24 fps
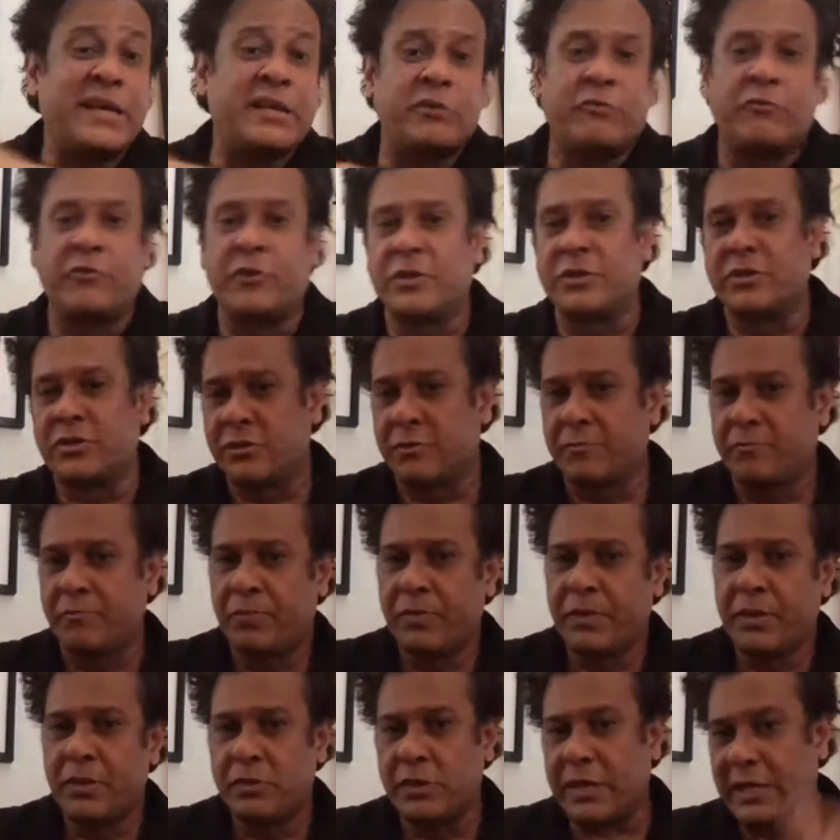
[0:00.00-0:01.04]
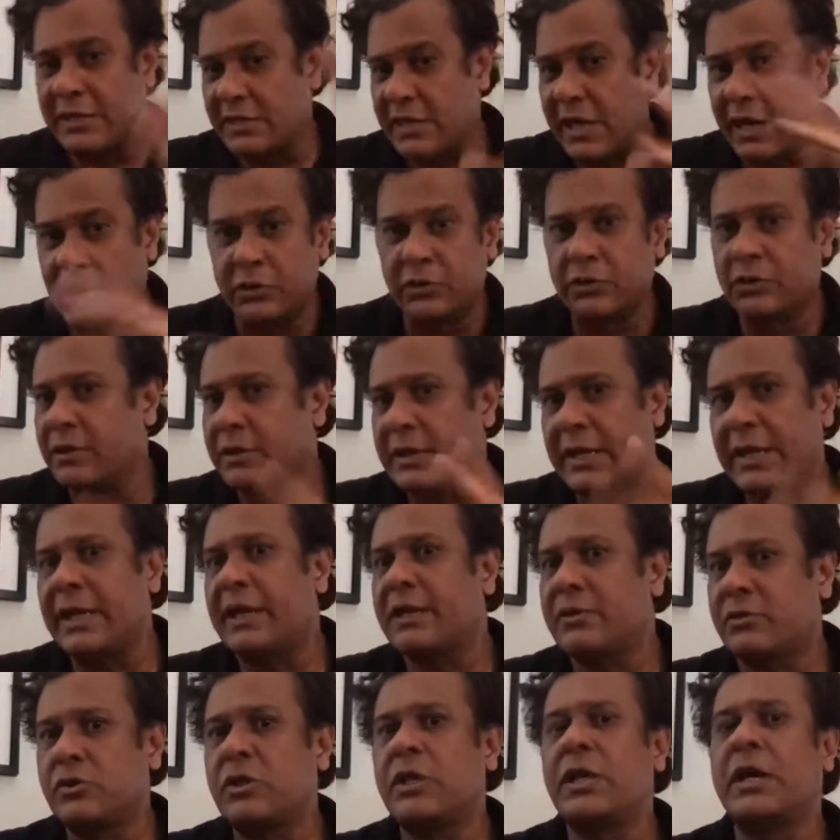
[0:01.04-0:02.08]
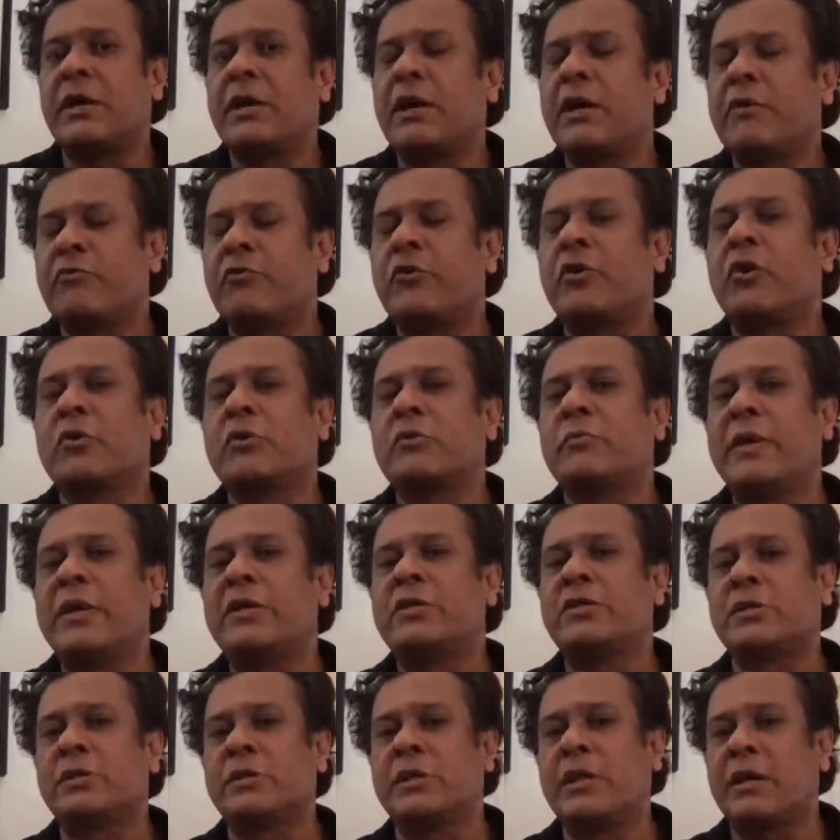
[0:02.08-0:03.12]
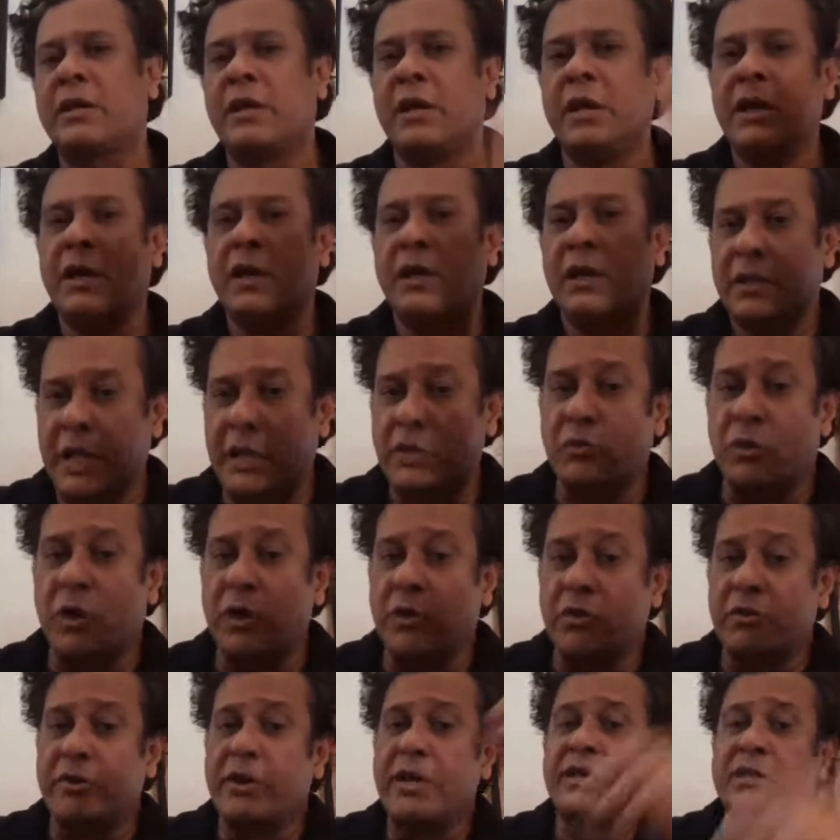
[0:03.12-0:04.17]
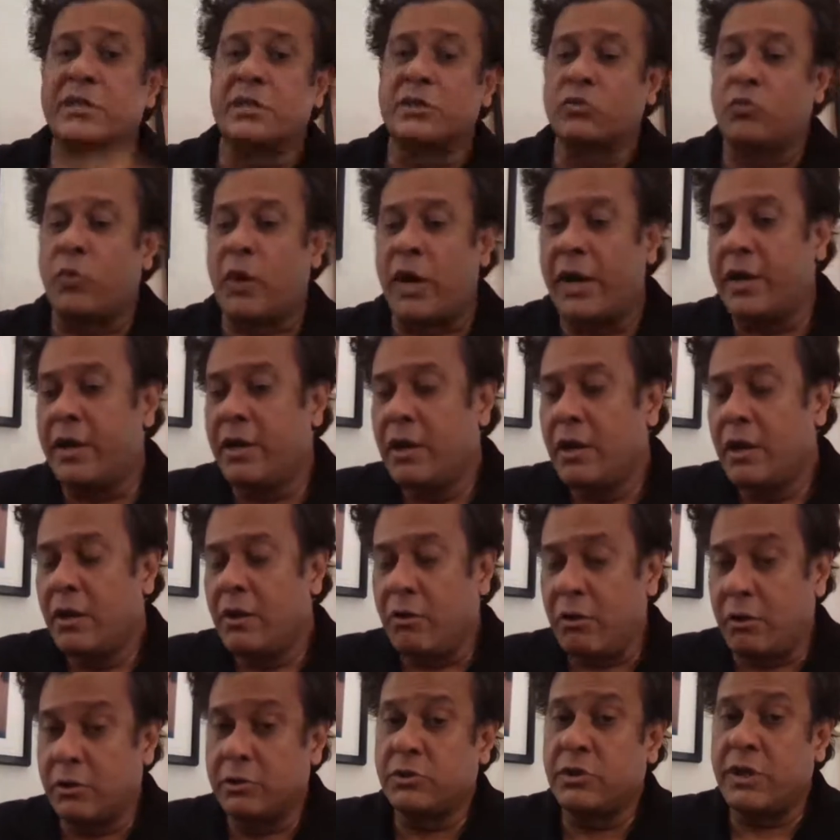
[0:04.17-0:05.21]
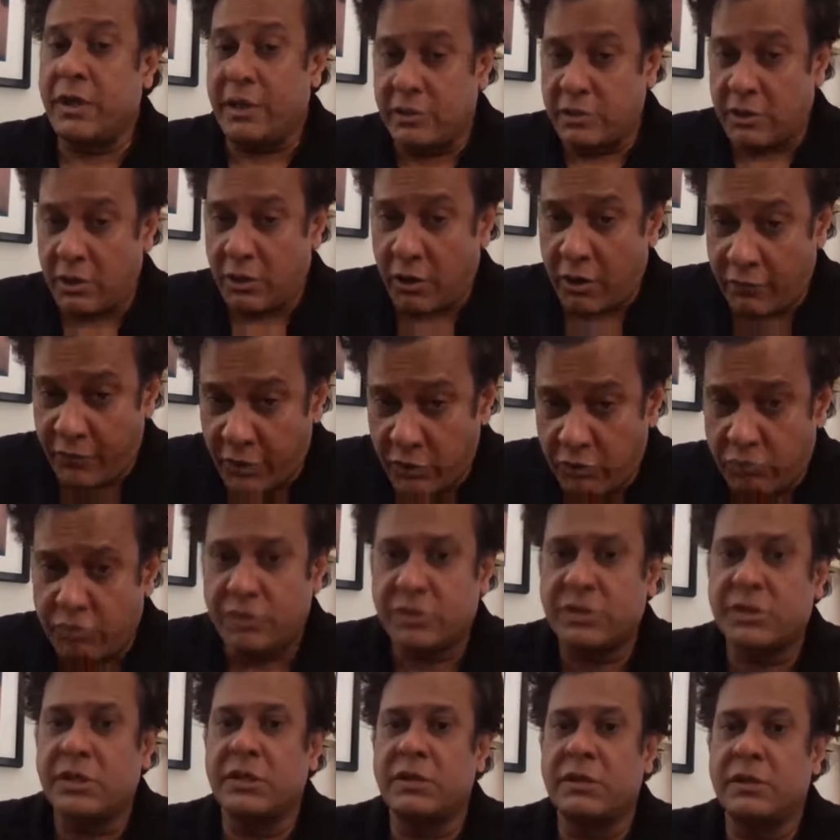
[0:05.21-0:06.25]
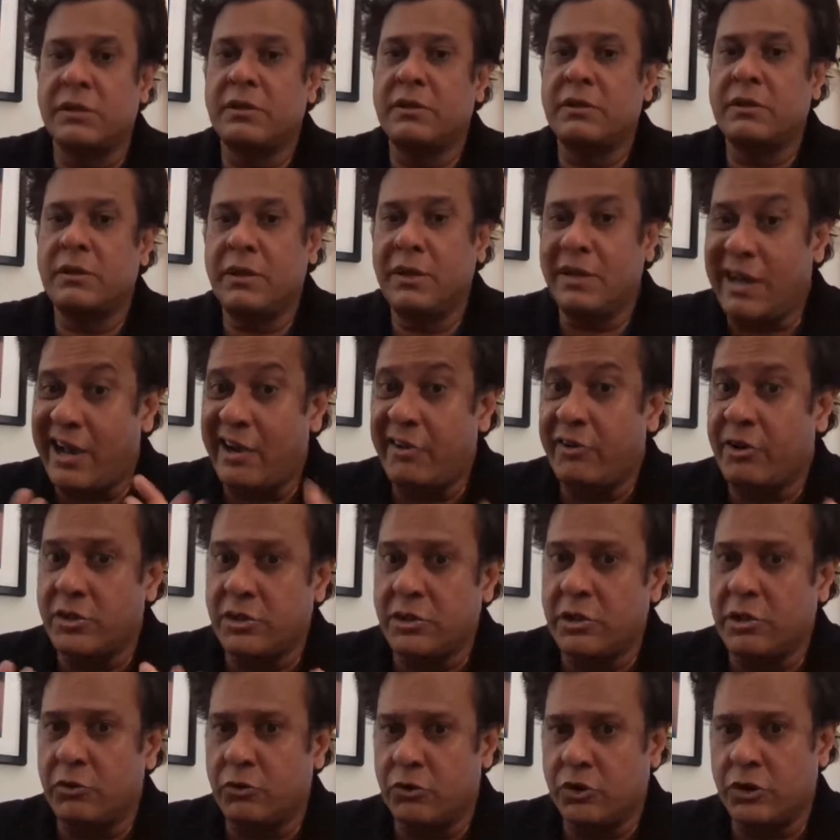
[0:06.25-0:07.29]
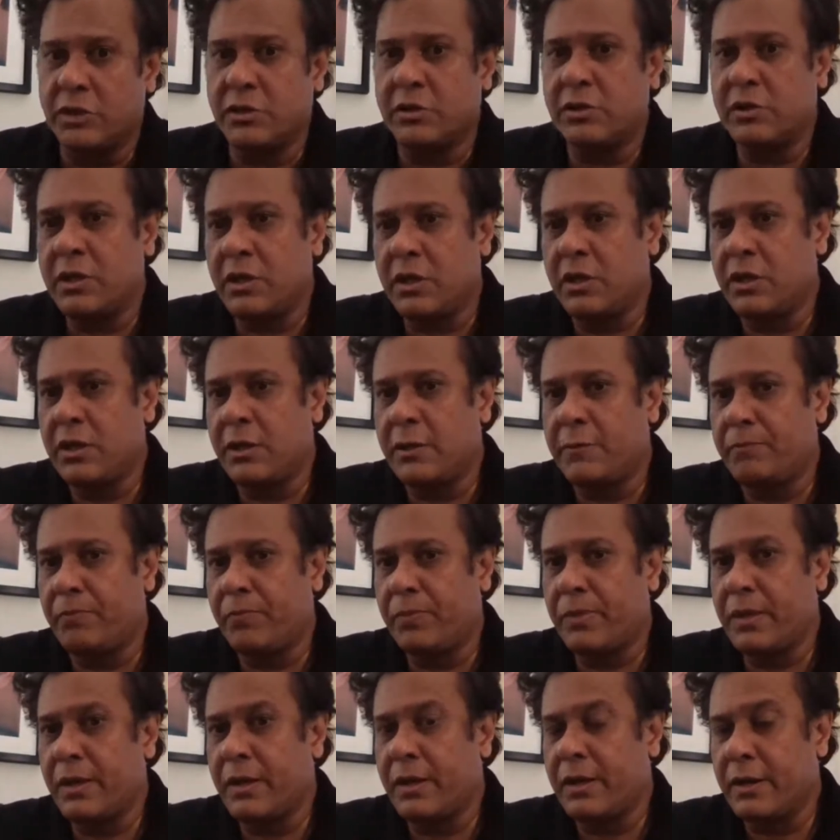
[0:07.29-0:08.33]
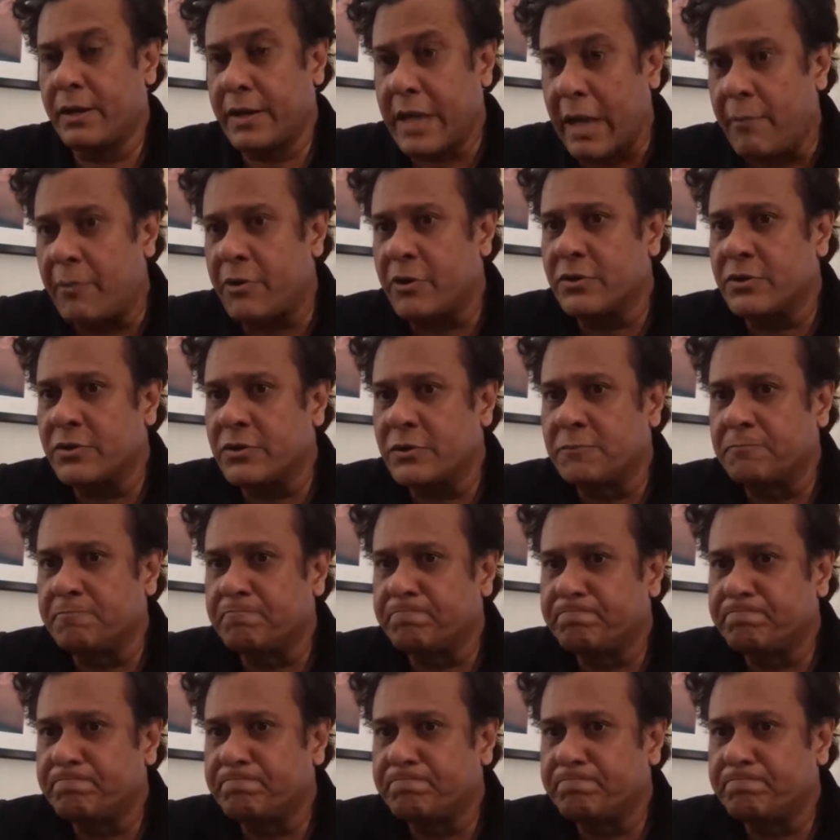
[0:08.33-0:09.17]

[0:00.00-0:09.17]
difference. So that's the other thing that I forgot to mention, that that's one of the reasons why also there is a lot of interest in high resolution cameras.